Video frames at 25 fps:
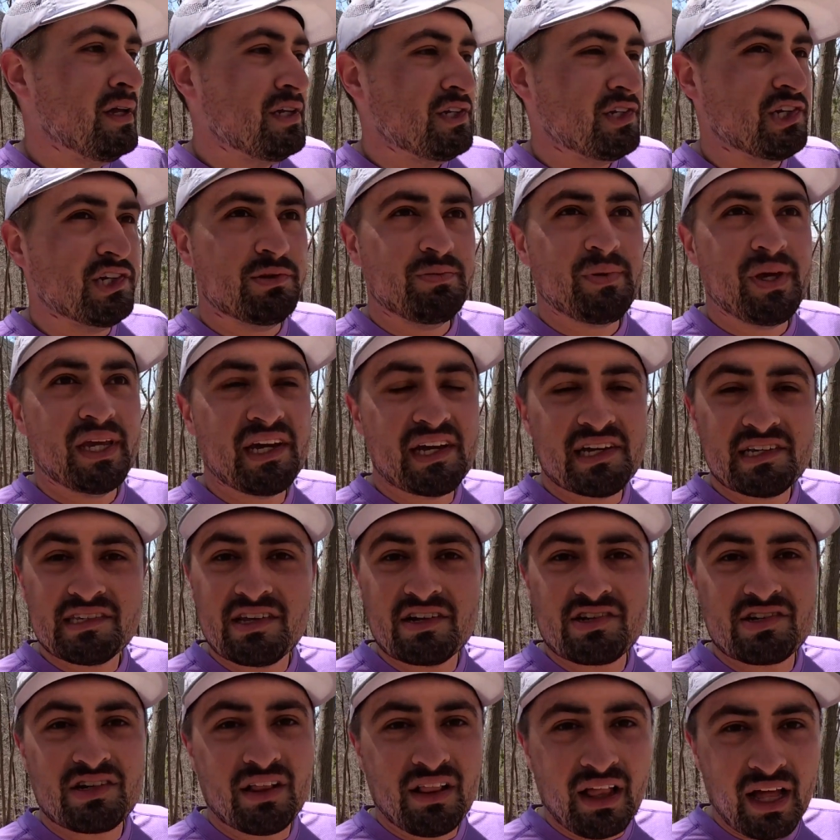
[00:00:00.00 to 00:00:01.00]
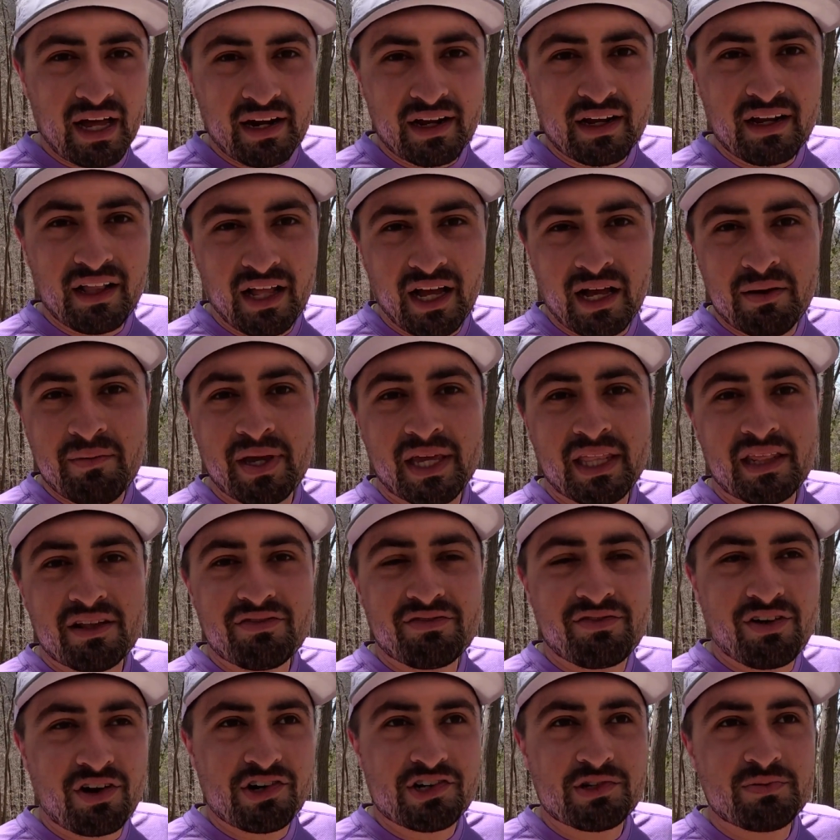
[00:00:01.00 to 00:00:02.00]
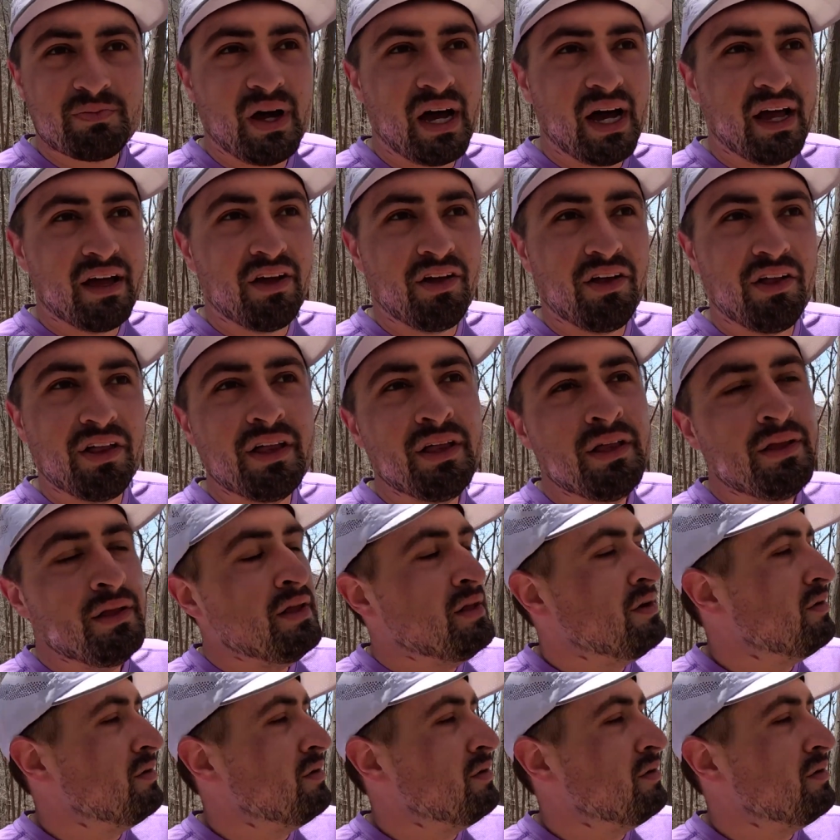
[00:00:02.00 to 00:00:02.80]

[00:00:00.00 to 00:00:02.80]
just because there's a lot of climbing in the first mile,